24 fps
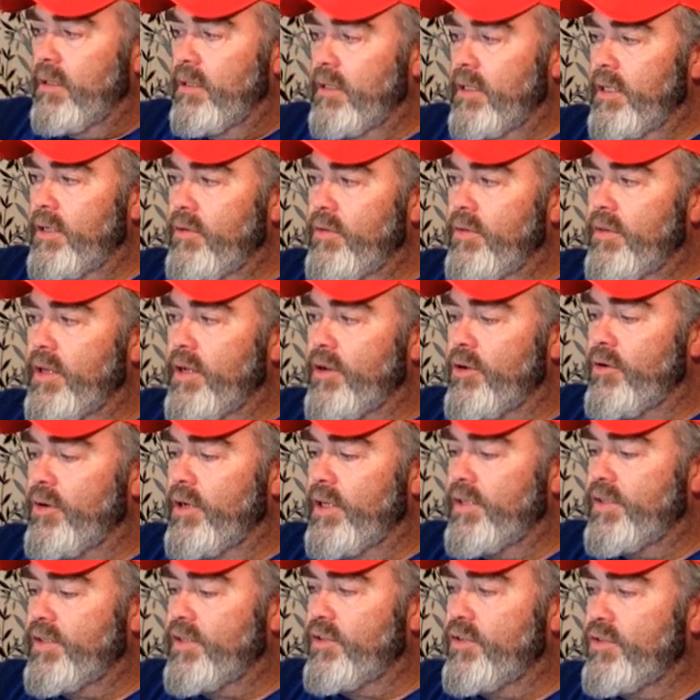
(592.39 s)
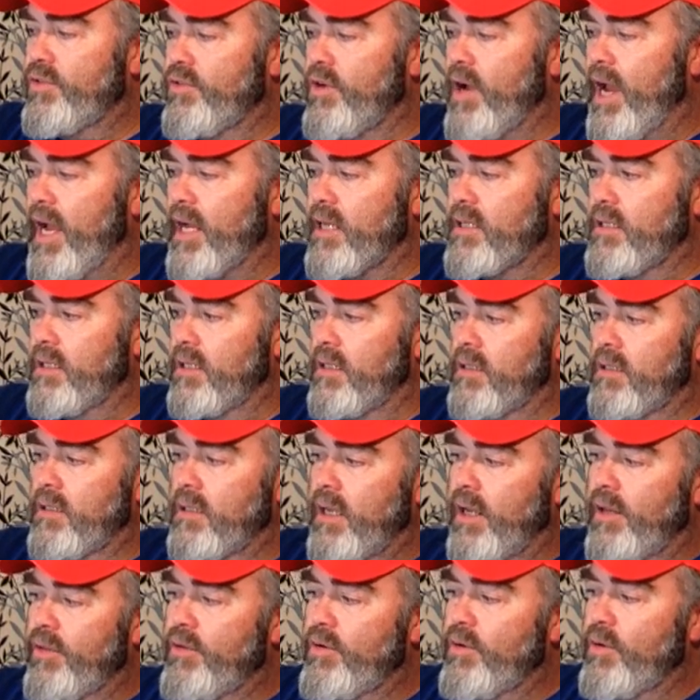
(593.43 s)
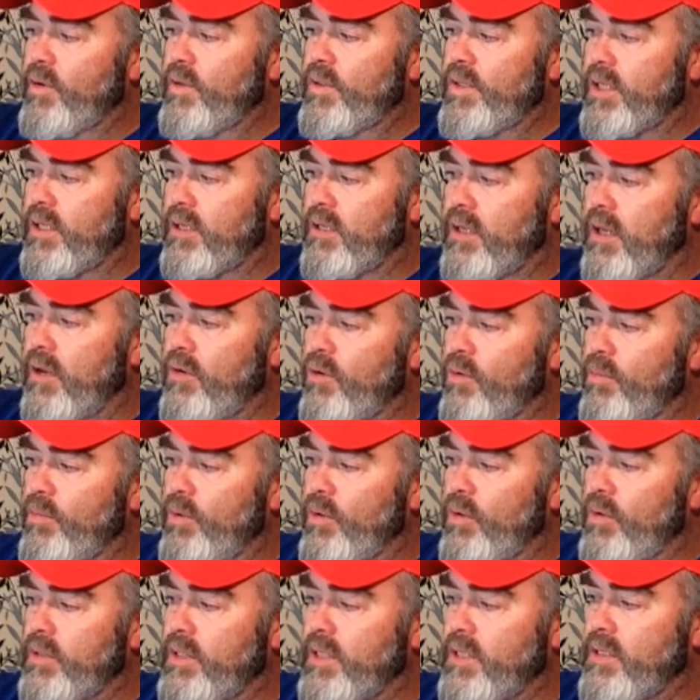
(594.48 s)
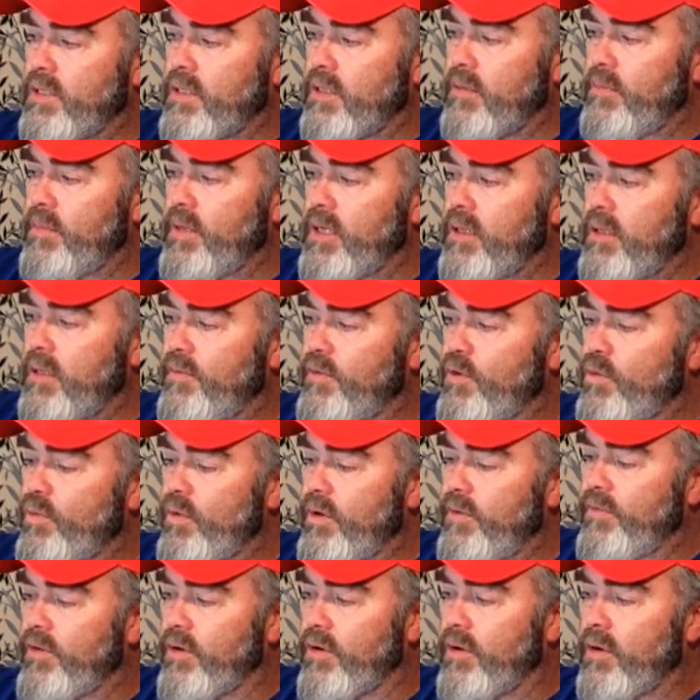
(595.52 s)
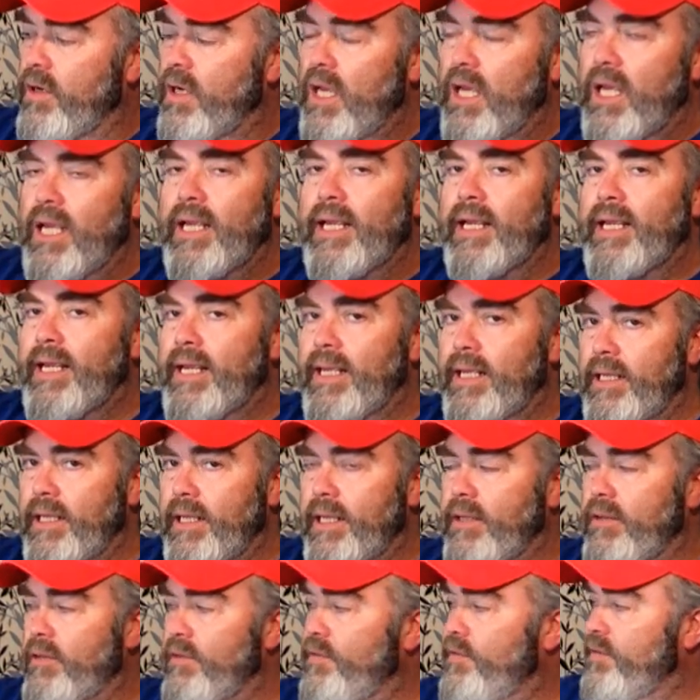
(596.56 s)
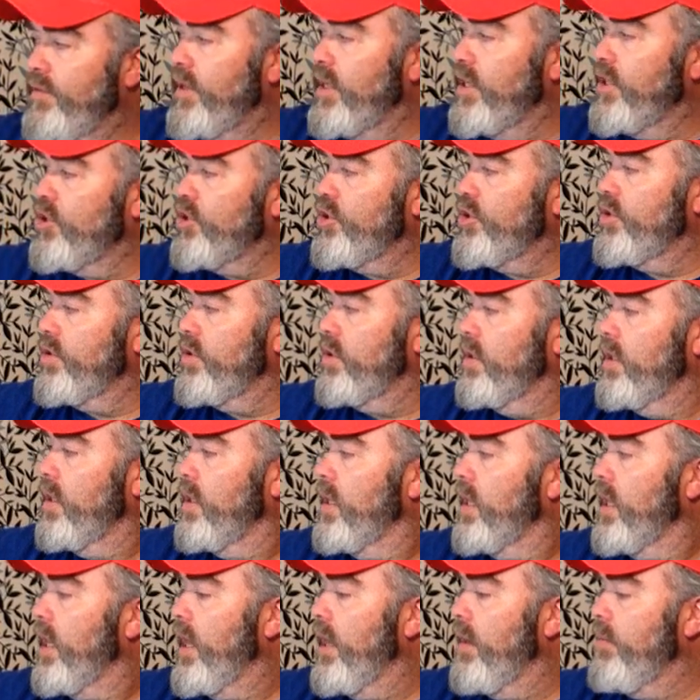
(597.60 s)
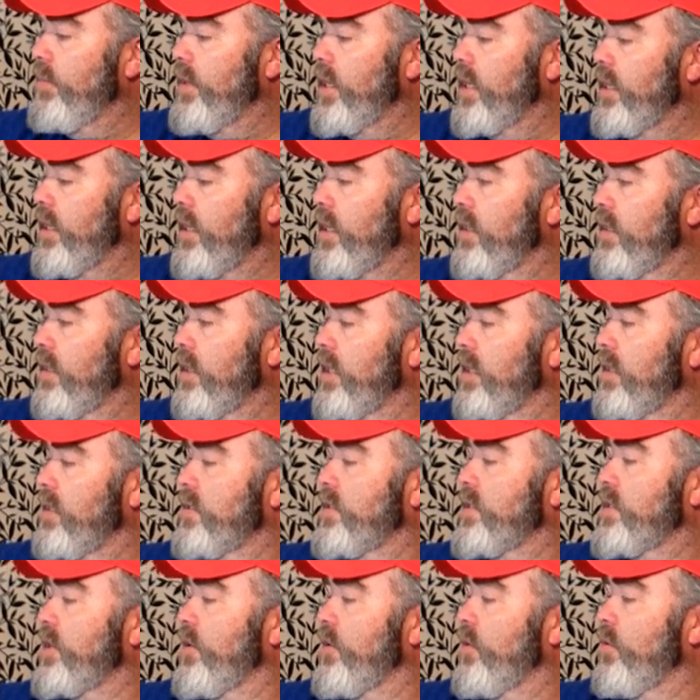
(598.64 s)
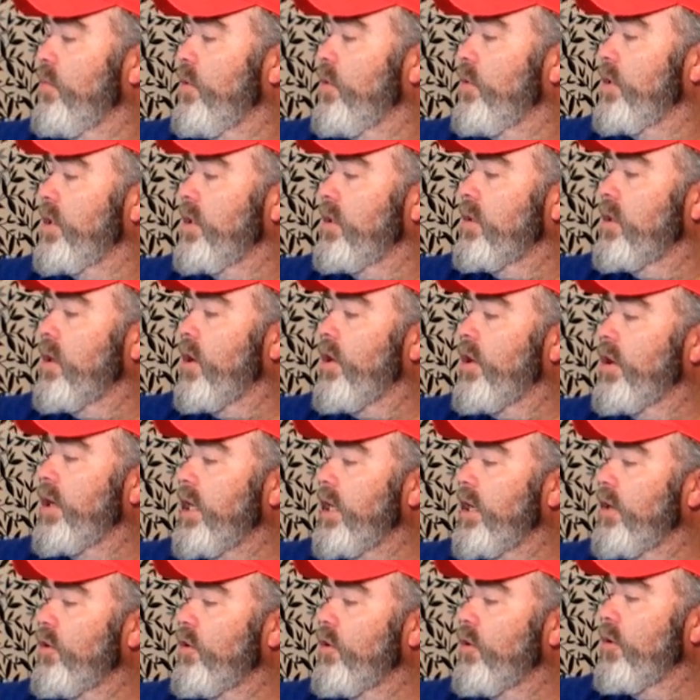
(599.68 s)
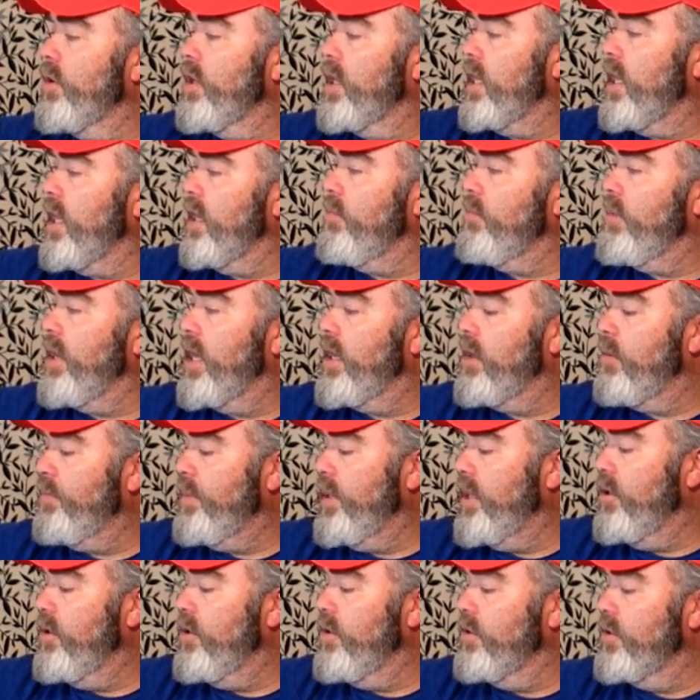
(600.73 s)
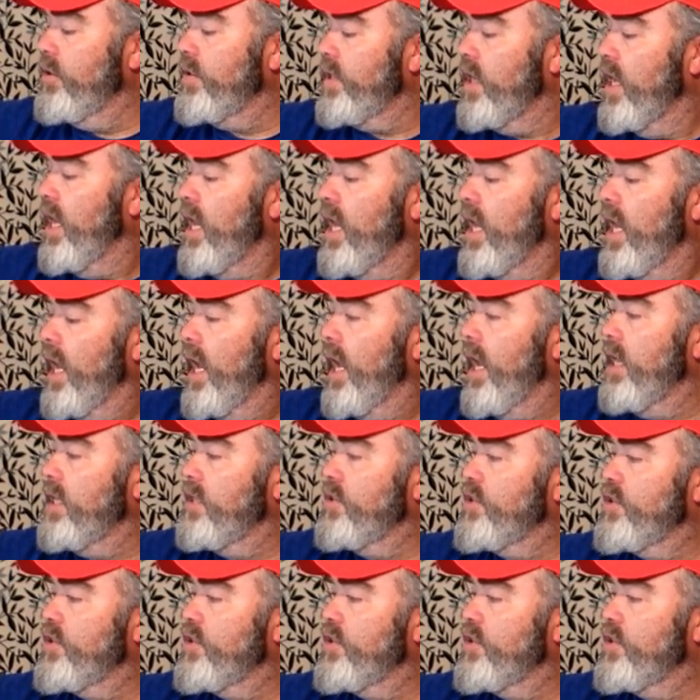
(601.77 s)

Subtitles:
Little Thunder is distracted and throws the thunderbolt into the middle of a river, killing the fish. Immediately, the ceremonial guardian, Hurricane Man, appears and